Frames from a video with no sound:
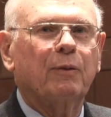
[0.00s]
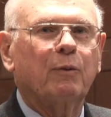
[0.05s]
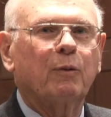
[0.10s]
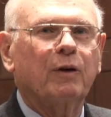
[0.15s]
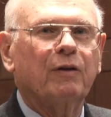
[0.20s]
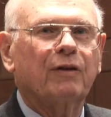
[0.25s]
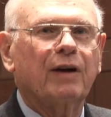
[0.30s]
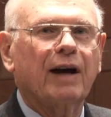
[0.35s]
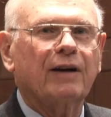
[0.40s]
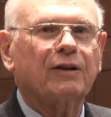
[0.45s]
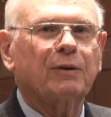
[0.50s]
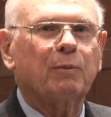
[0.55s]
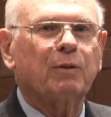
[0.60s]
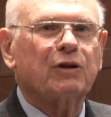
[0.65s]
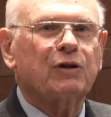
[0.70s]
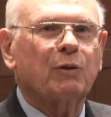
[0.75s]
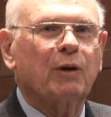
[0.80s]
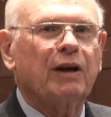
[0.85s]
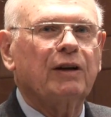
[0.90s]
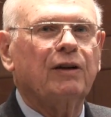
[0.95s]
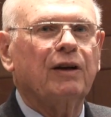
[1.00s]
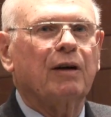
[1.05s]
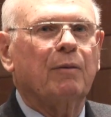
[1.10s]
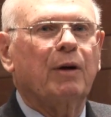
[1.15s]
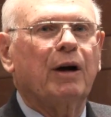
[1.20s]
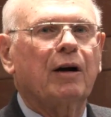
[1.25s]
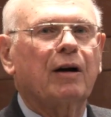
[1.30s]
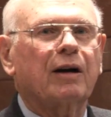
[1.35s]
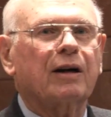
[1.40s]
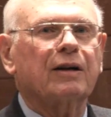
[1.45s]
we've got to persuade the
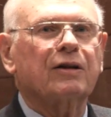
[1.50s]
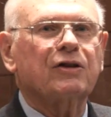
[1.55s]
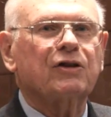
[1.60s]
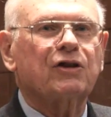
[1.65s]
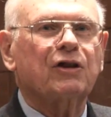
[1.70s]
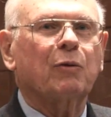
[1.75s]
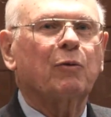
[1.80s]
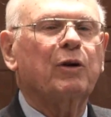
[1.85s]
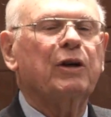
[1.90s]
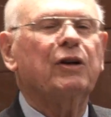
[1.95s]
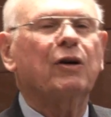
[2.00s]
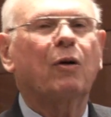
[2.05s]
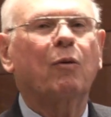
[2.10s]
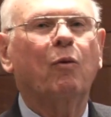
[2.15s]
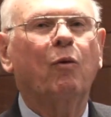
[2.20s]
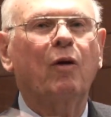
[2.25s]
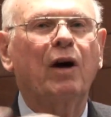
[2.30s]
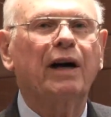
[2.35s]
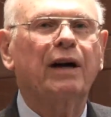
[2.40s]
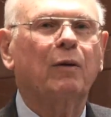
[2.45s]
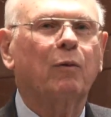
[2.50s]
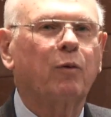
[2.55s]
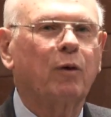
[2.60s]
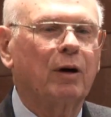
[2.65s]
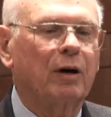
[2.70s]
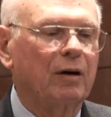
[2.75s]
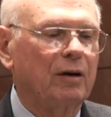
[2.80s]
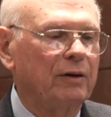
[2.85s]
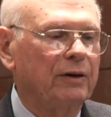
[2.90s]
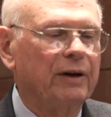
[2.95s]
Americans that we don't want a
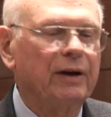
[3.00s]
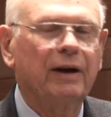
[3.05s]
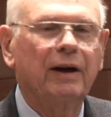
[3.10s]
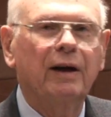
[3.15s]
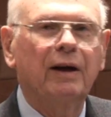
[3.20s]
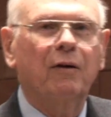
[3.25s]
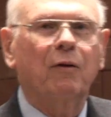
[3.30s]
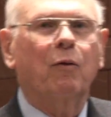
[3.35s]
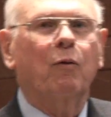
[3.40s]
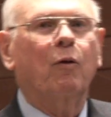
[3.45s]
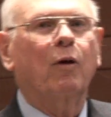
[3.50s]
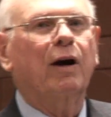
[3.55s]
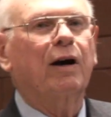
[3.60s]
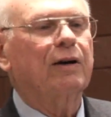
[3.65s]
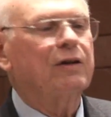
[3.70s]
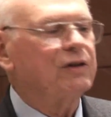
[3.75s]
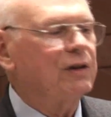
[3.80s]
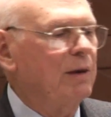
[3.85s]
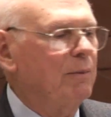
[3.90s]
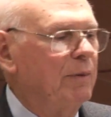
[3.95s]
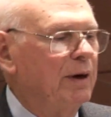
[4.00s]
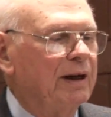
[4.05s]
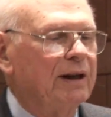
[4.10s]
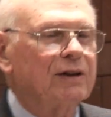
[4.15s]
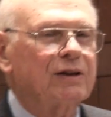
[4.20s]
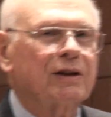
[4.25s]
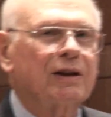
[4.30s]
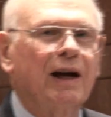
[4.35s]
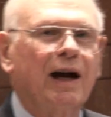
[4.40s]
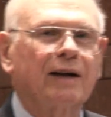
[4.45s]
world where
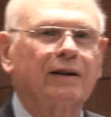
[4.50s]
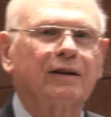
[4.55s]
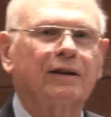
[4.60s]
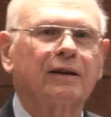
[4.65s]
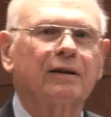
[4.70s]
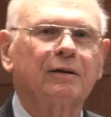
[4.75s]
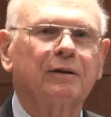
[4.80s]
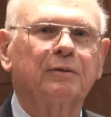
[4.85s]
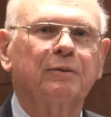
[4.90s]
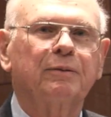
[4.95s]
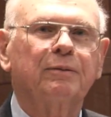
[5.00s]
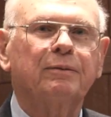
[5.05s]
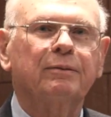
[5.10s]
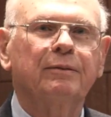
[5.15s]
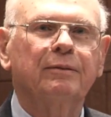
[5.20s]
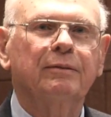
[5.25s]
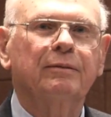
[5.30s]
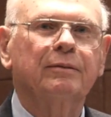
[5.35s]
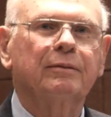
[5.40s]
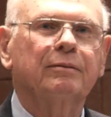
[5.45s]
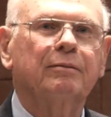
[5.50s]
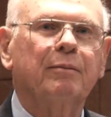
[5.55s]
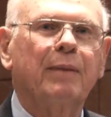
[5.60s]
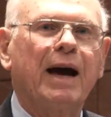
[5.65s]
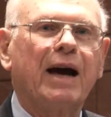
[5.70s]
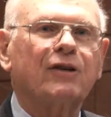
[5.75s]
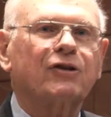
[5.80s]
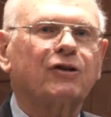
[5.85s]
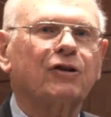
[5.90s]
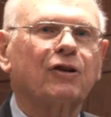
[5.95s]
somebody's got to
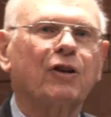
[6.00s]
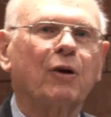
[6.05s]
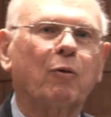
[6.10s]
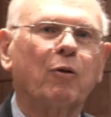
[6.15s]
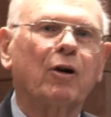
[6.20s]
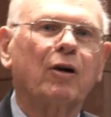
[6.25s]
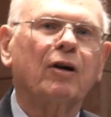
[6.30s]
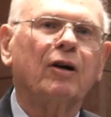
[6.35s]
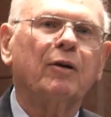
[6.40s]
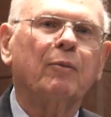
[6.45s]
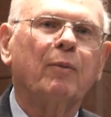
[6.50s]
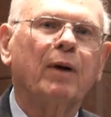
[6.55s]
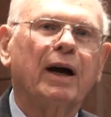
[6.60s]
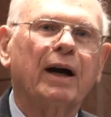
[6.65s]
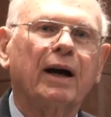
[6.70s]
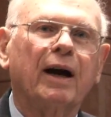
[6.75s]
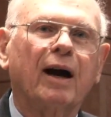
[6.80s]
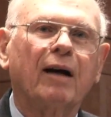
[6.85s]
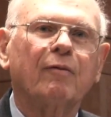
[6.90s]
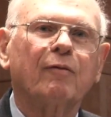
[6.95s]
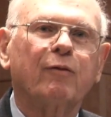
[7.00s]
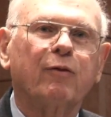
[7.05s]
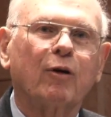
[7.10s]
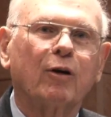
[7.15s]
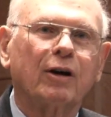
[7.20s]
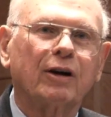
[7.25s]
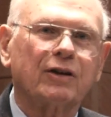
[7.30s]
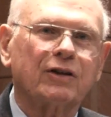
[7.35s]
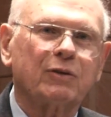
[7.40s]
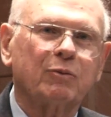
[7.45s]
master the world by armed
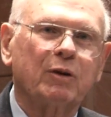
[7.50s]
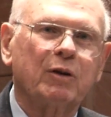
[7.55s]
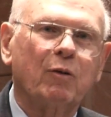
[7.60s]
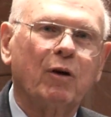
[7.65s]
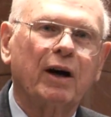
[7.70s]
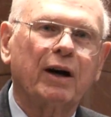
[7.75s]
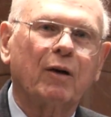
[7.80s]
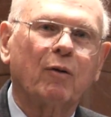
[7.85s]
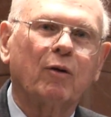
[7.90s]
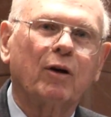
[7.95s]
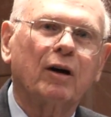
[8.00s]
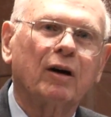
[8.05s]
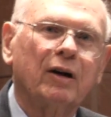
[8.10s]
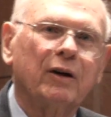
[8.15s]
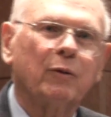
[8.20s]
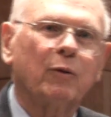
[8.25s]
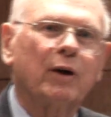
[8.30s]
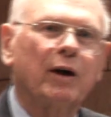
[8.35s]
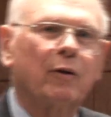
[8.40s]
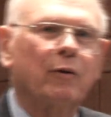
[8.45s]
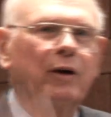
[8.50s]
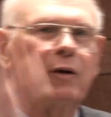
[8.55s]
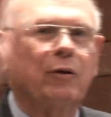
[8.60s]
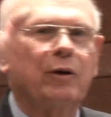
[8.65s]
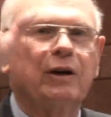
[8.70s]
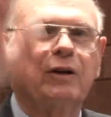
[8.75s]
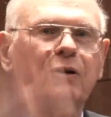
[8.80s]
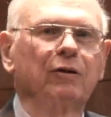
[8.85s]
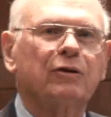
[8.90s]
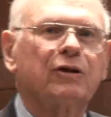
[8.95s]
force. We want a world where we